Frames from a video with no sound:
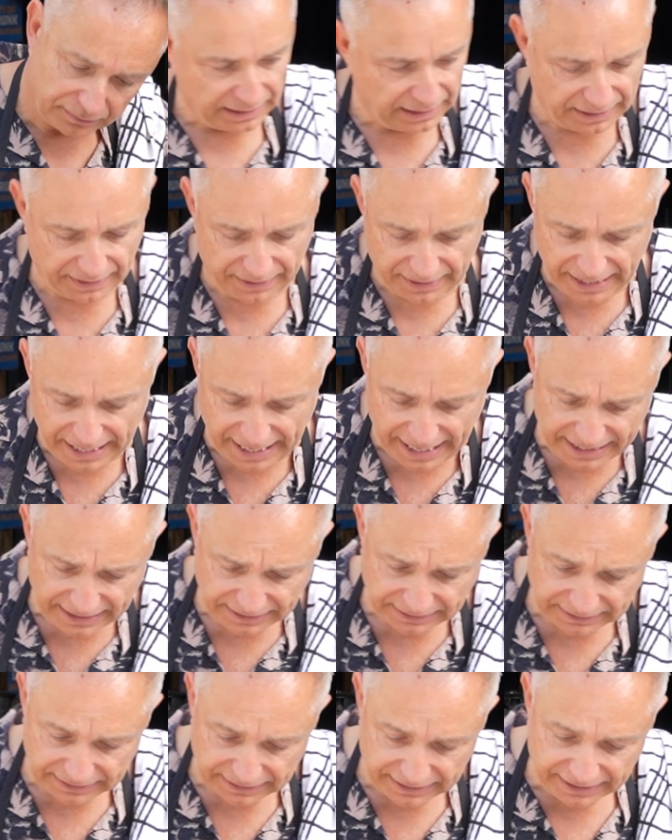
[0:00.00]
And that
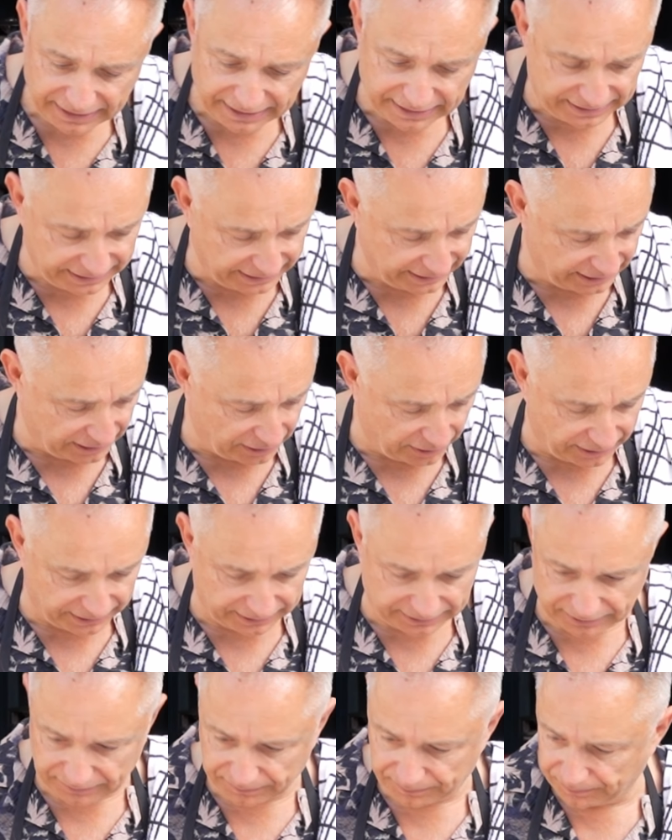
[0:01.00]
is it,
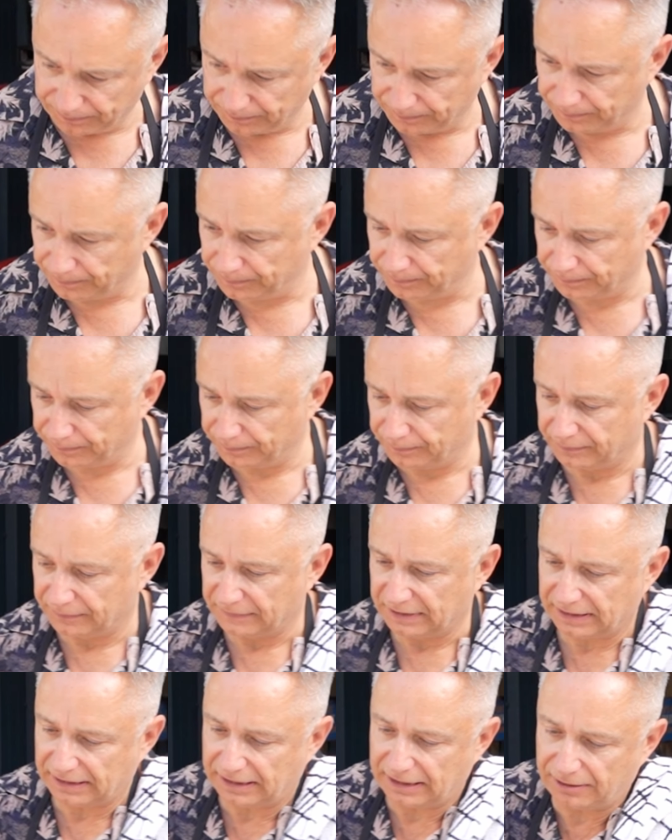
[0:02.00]
guys.
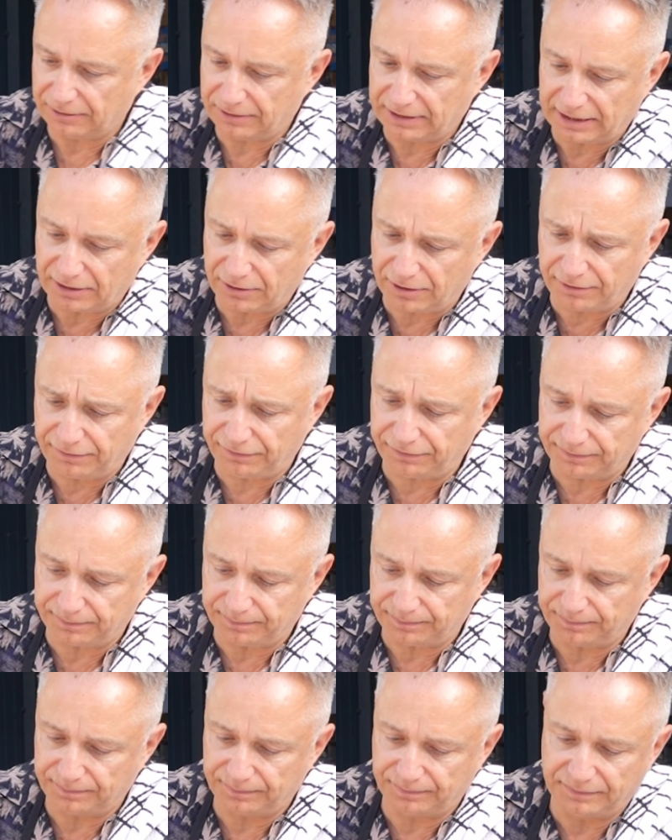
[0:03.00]
Close that off,
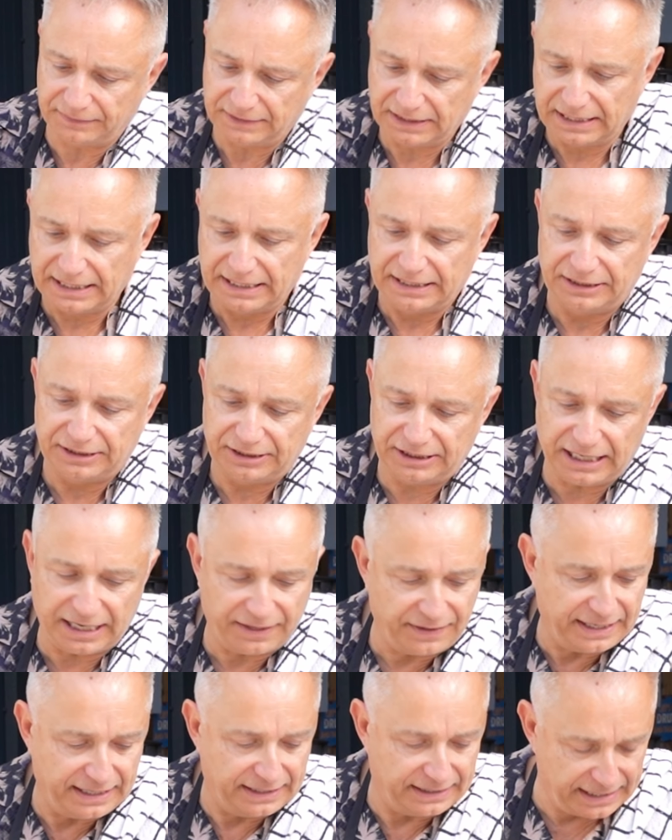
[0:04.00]

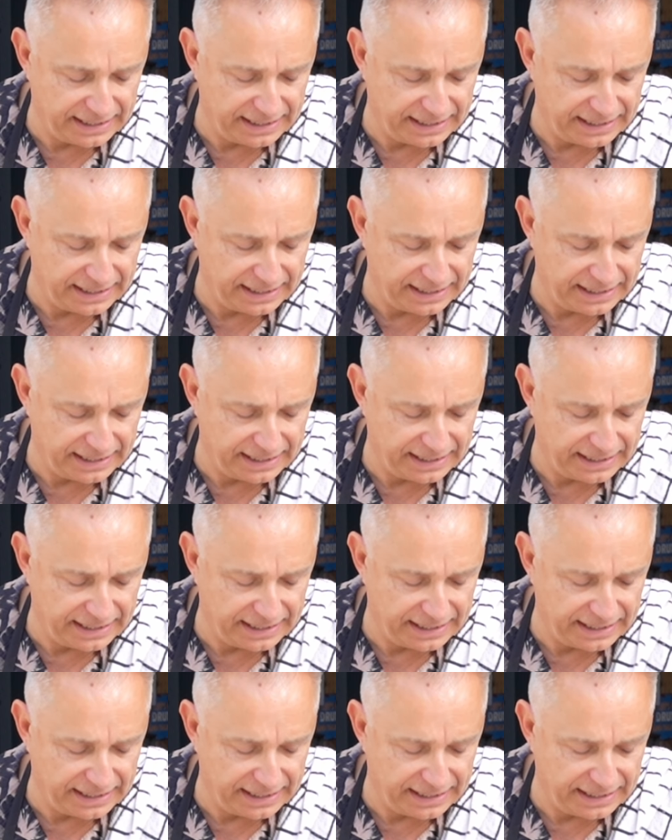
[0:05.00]
shut that